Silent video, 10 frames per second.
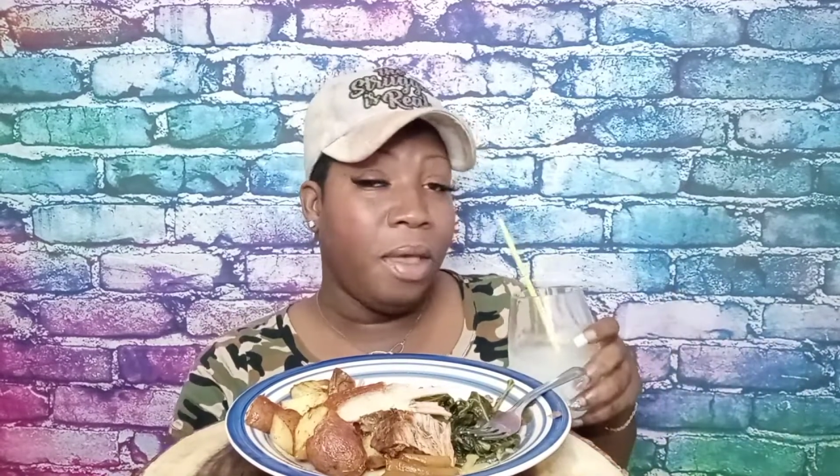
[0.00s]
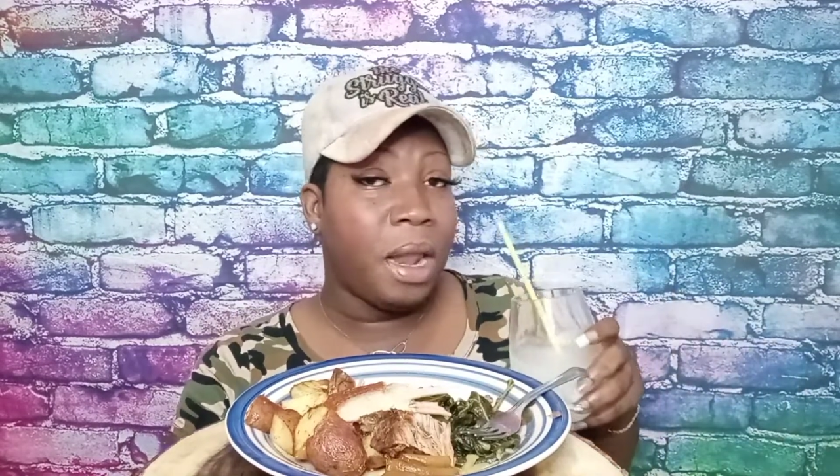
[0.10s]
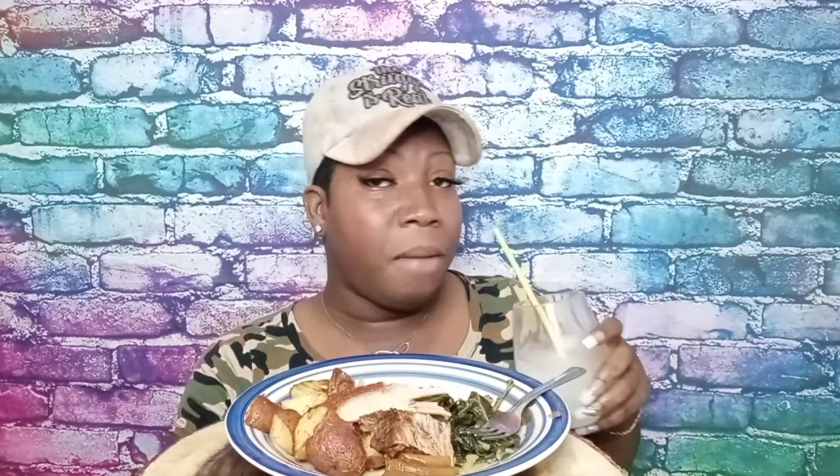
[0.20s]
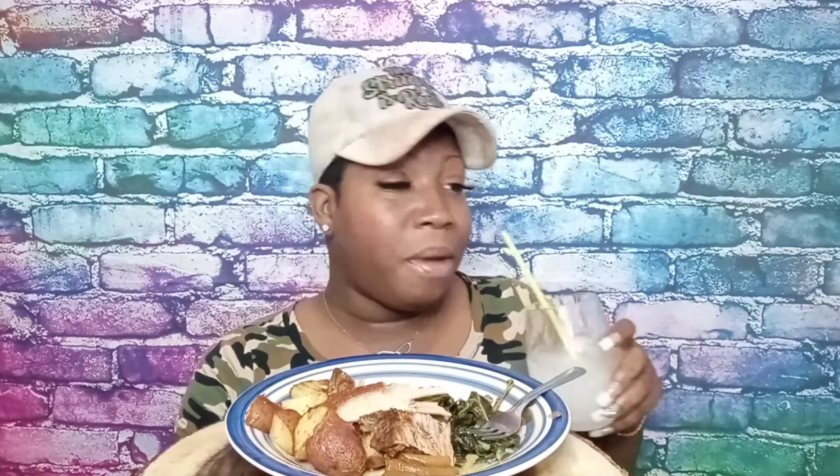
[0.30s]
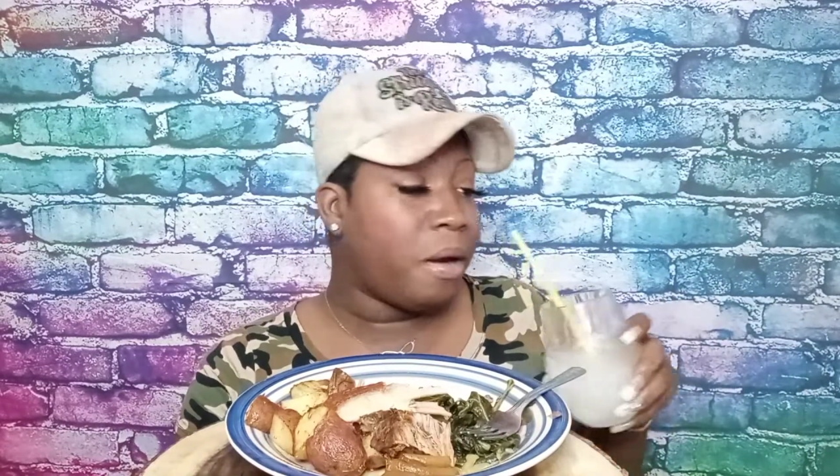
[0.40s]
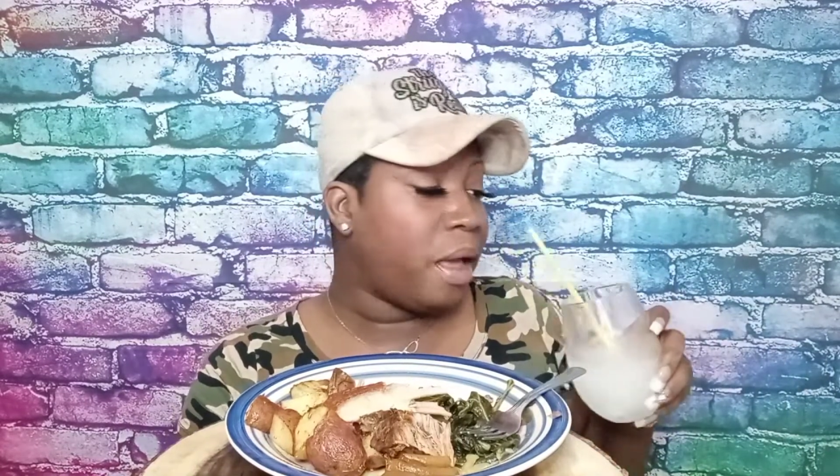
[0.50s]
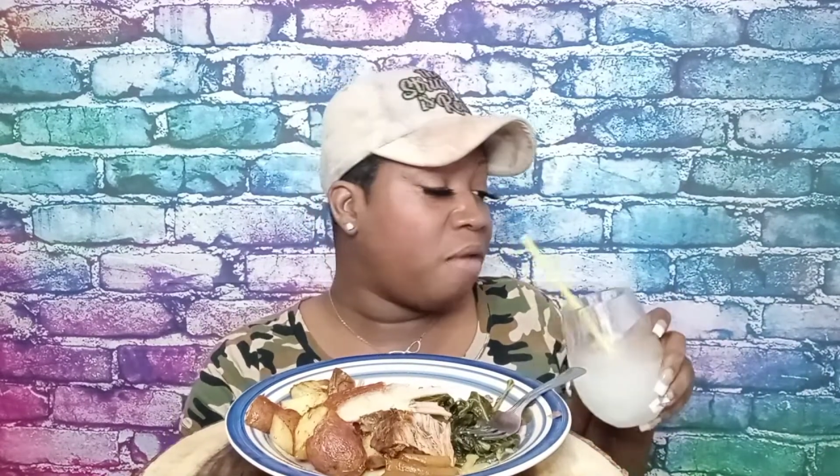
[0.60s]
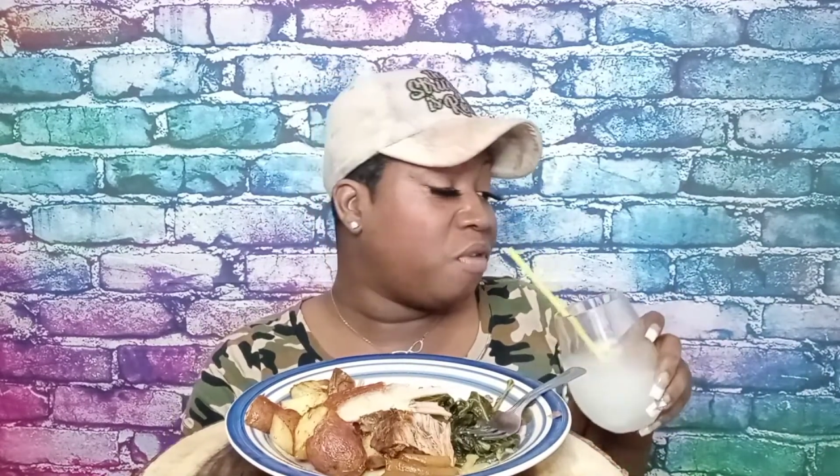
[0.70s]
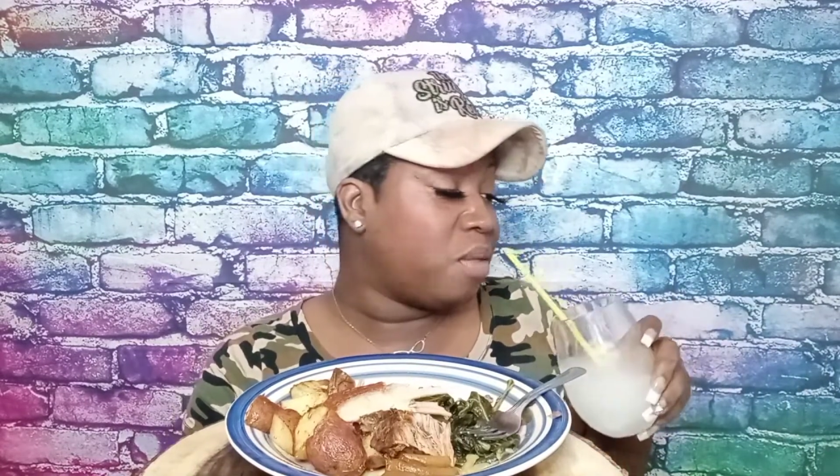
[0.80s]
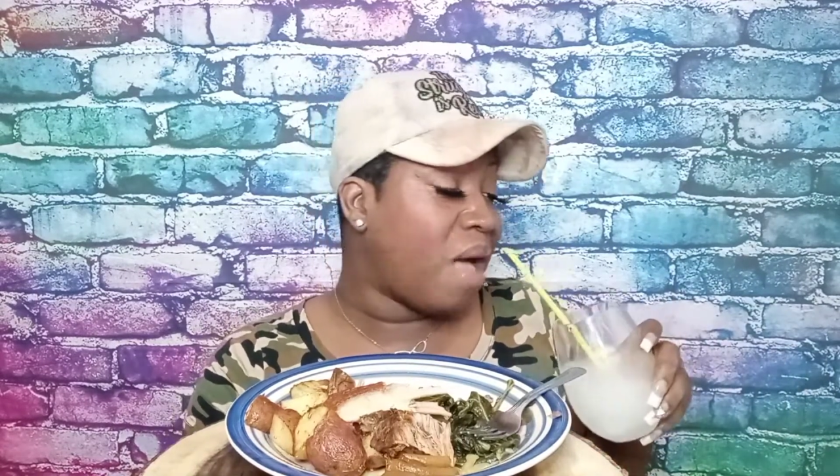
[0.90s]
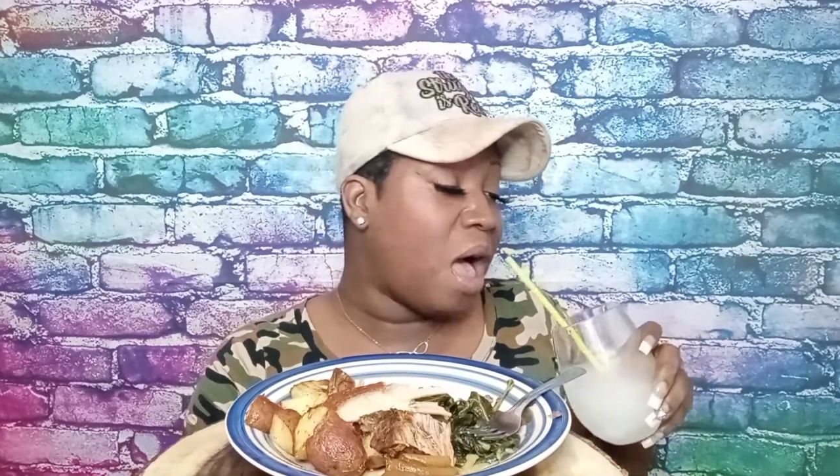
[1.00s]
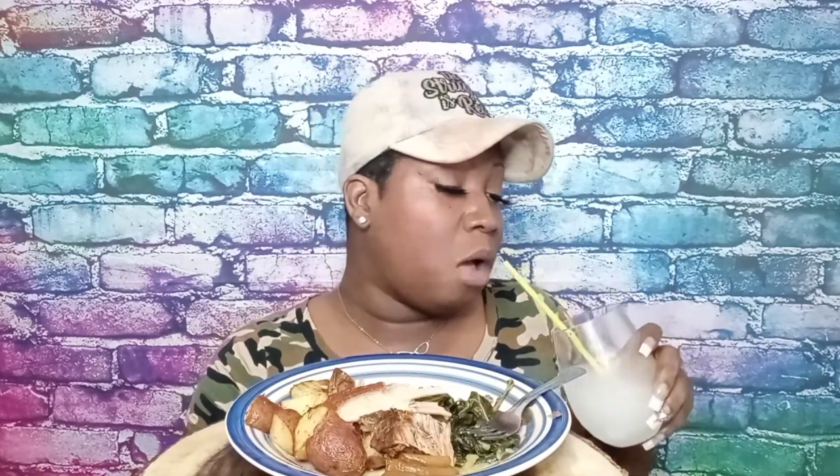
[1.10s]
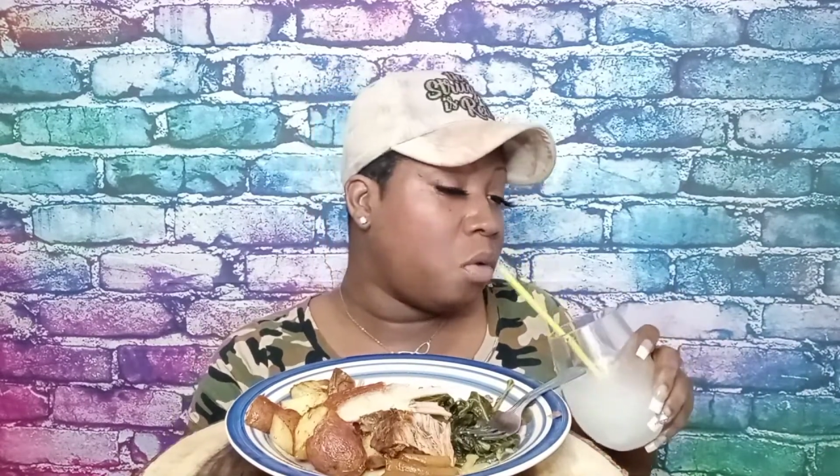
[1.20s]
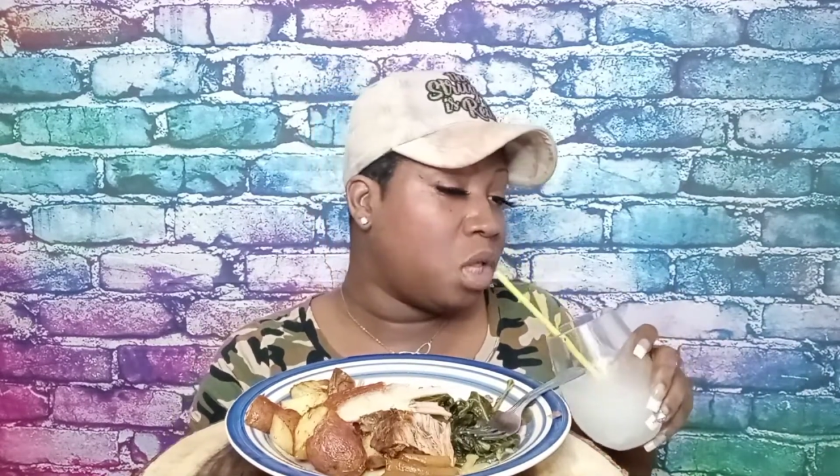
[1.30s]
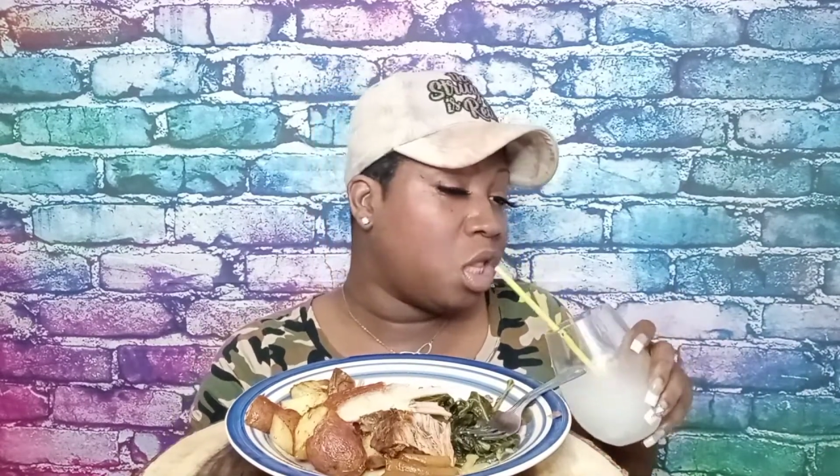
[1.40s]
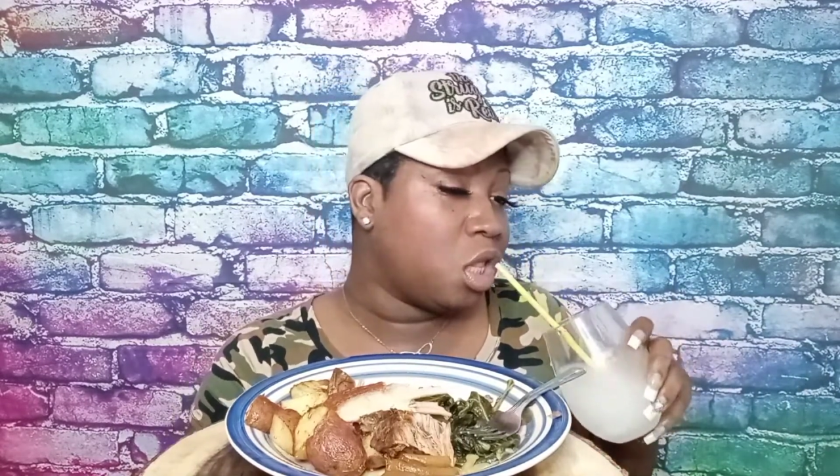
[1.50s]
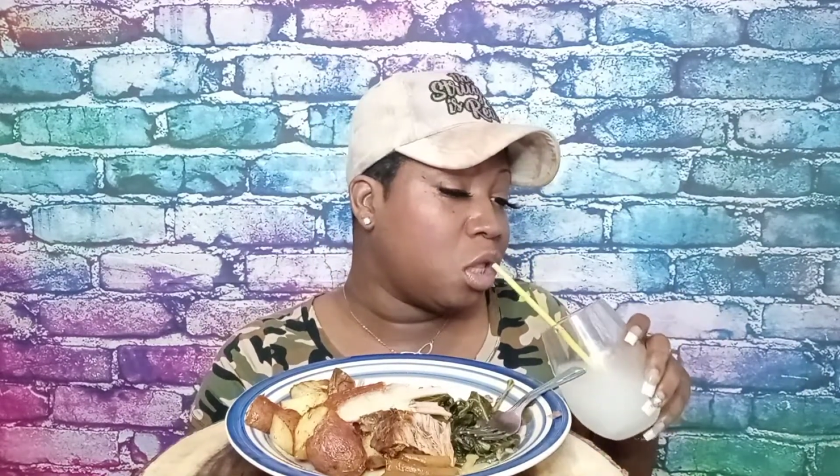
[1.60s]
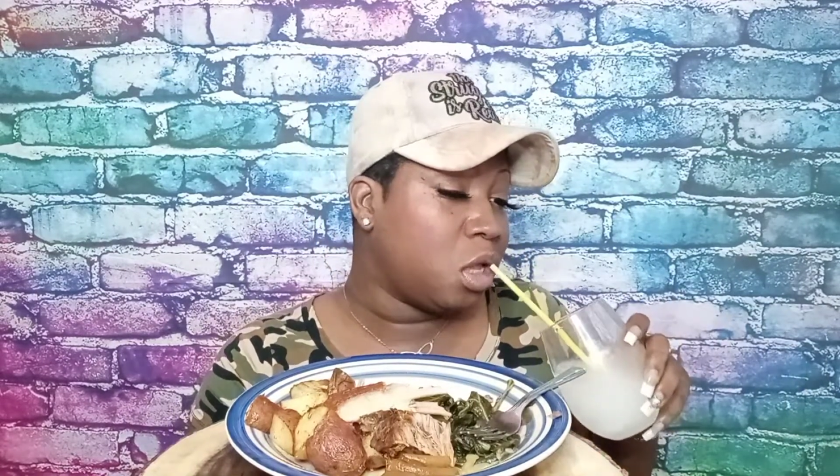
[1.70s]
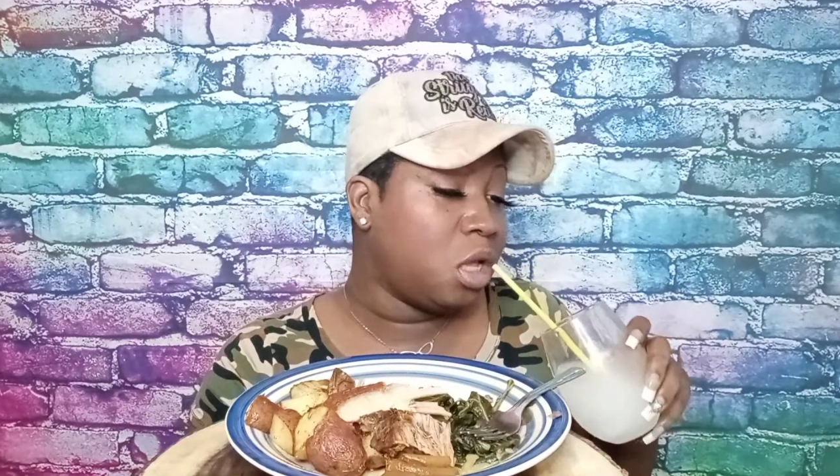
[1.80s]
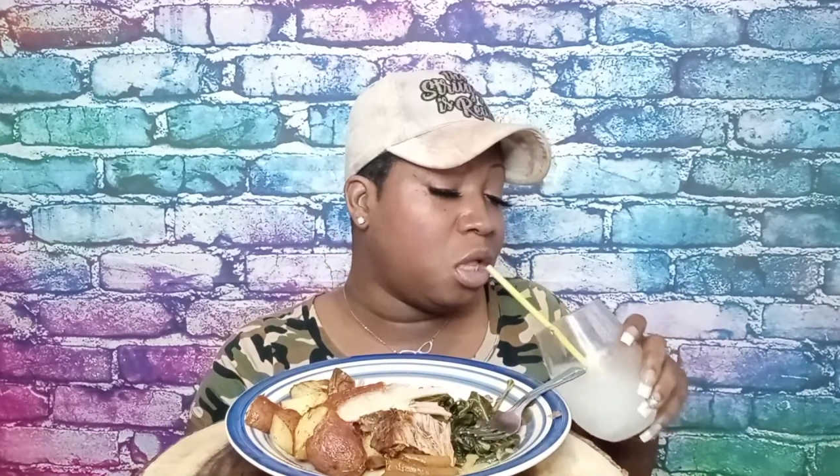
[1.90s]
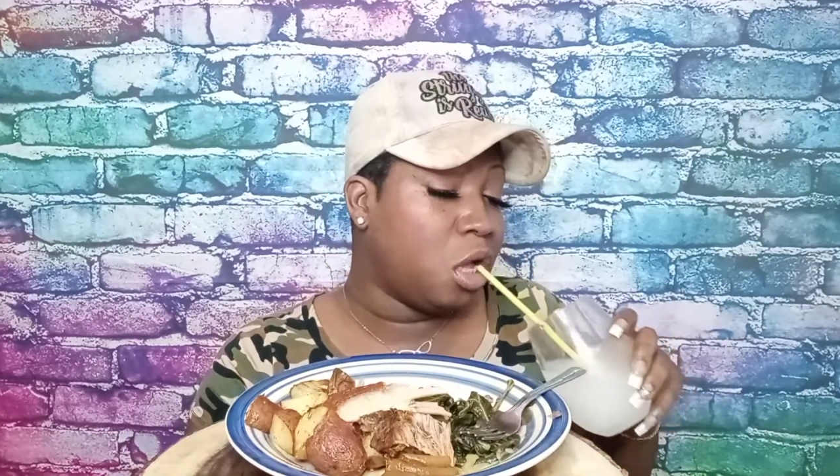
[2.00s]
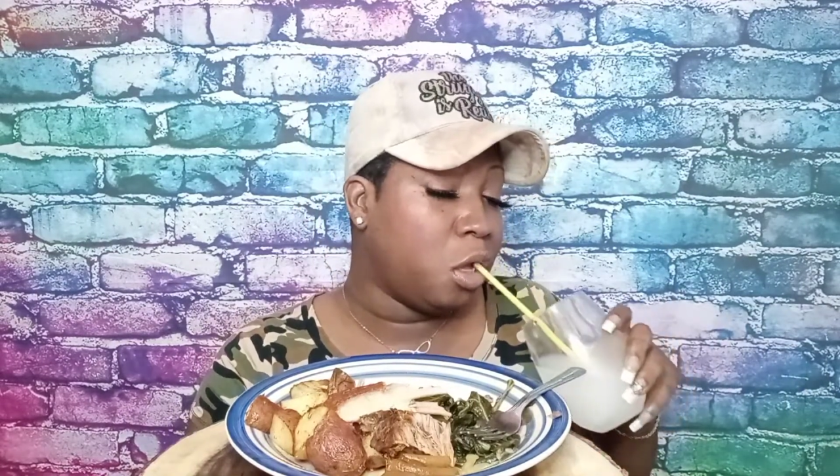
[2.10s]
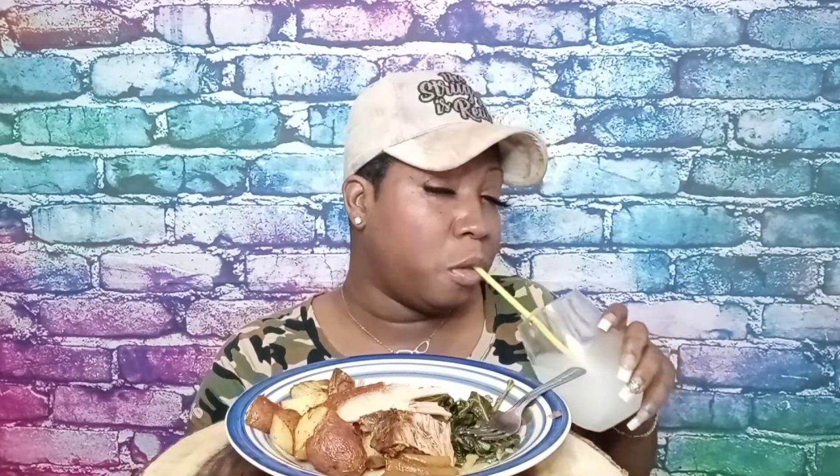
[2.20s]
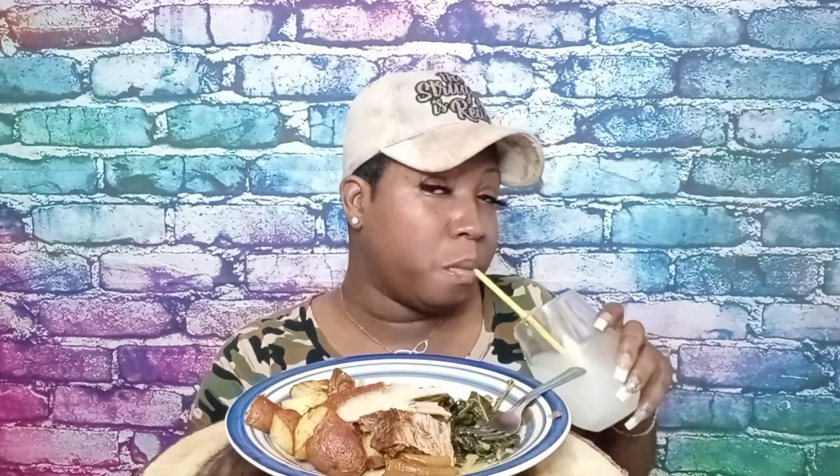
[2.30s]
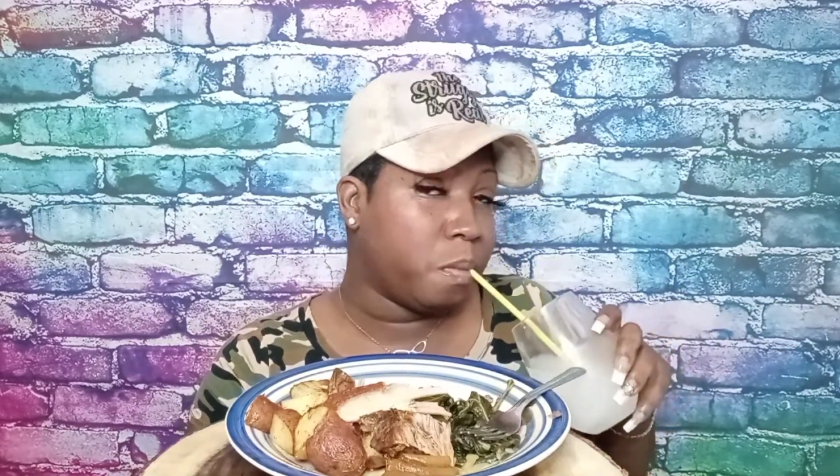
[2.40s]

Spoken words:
And I marinated for some hours. It's good.